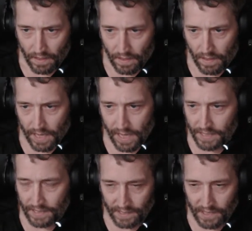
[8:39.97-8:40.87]
Okay, this
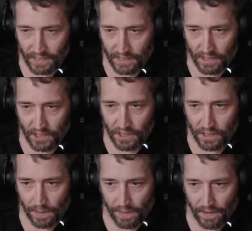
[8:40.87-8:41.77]
is just
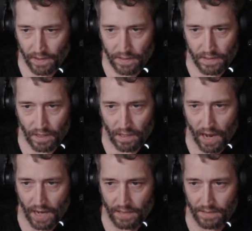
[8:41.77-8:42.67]
superior.
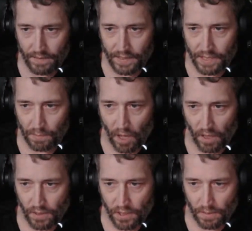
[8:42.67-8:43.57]
Okay, it's smaller
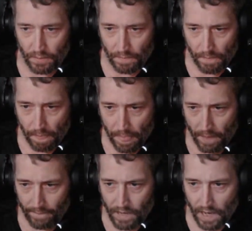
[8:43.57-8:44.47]
too.
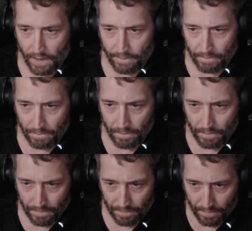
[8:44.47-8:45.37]
Okay.
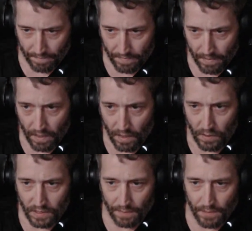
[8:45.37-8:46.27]

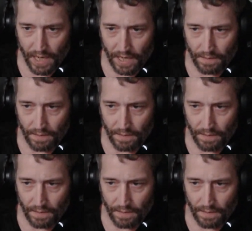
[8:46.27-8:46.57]
Same thing.